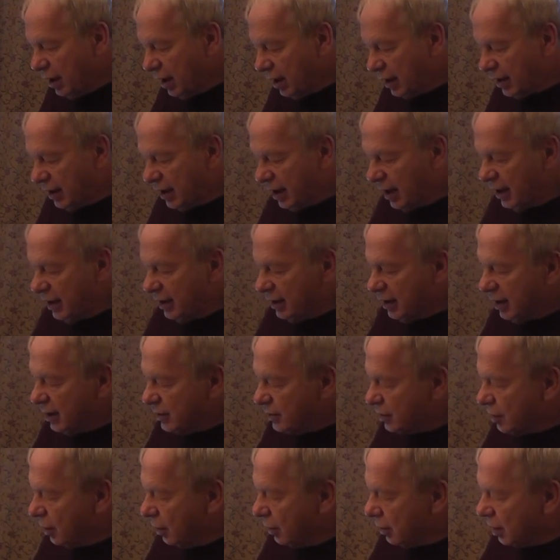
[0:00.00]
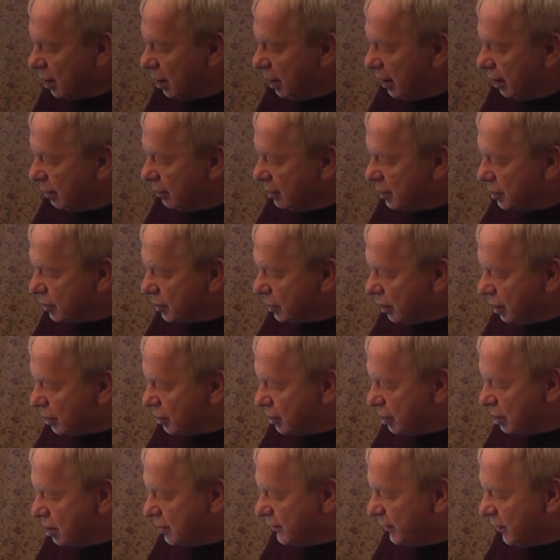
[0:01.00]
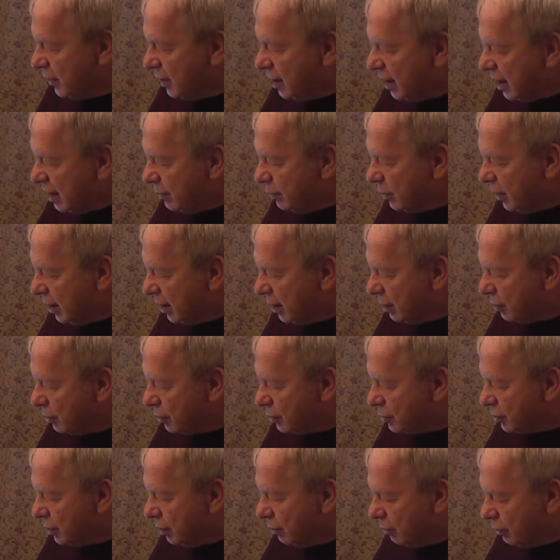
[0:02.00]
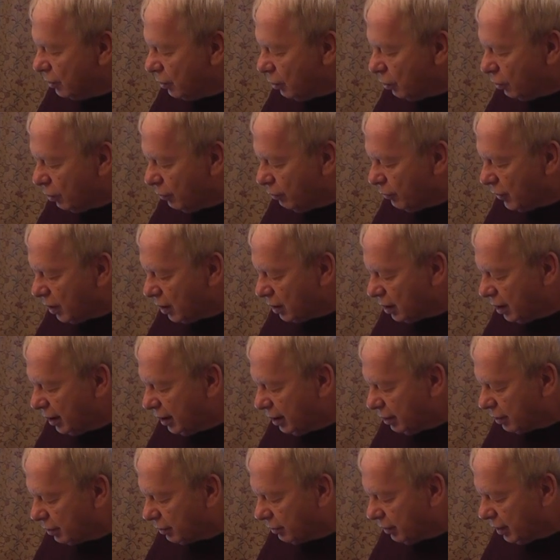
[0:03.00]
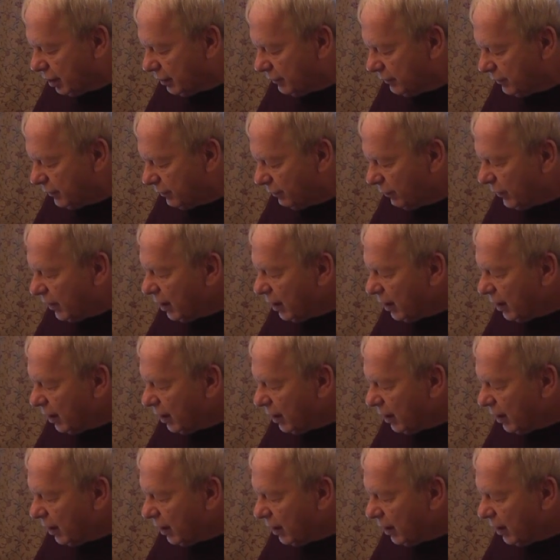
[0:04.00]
Again, it's got clear instructions for labelling your drone or model aircraft.